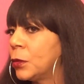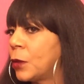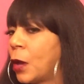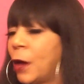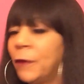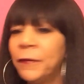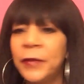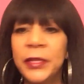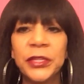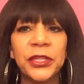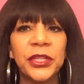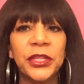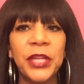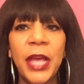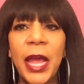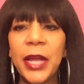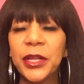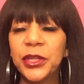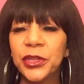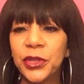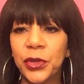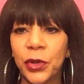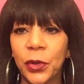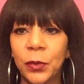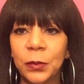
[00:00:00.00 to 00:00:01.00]
of this
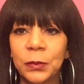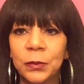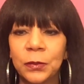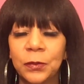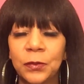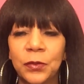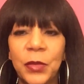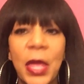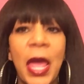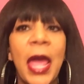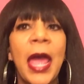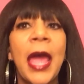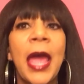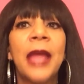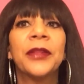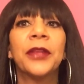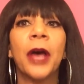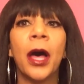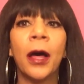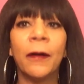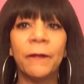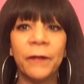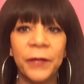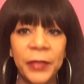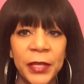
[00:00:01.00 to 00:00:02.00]
texture and
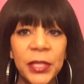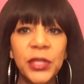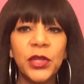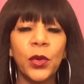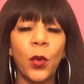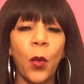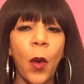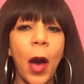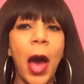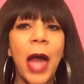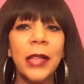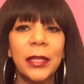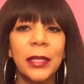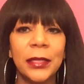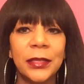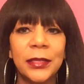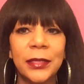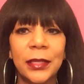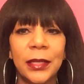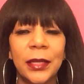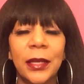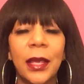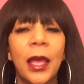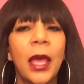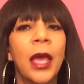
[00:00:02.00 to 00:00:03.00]
of this
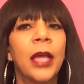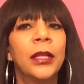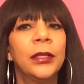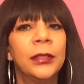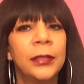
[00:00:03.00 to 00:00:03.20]
quality,